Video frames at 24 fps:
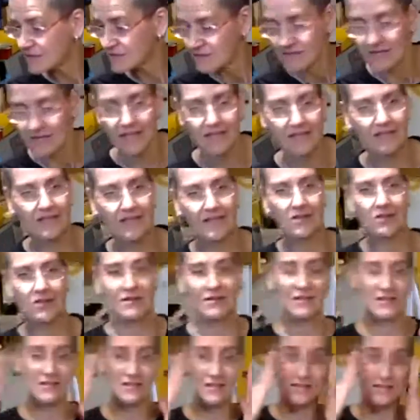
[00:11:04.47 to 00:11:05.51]
That they don't,
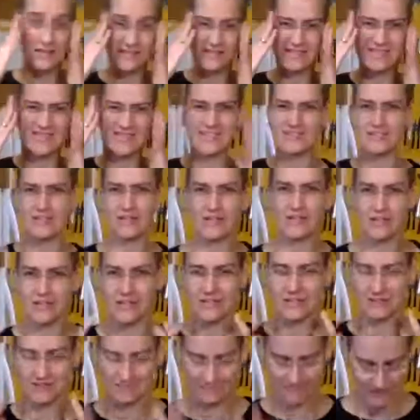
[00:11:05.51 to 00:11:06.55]
the seeds aren't going
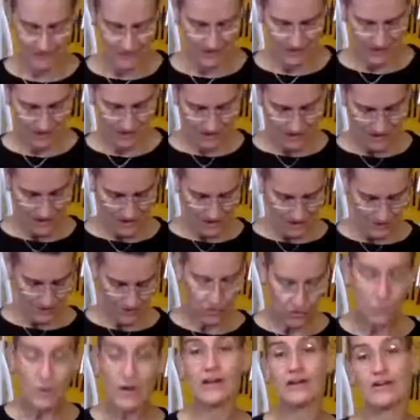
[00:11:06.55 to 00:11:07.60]
to
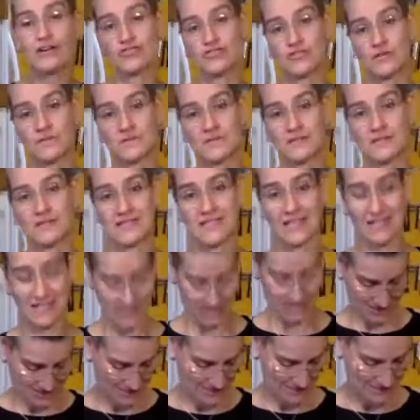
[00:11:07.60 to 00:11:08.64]
require a trip to the
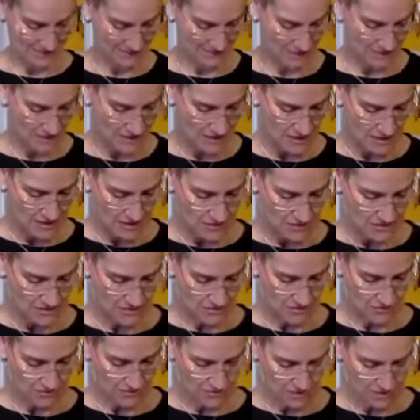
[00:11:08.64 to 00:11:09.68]
dentist.
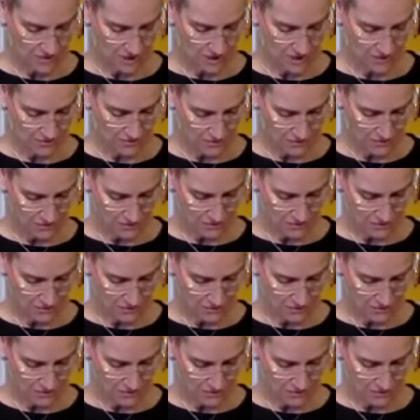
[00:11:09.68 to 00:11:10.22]
So I will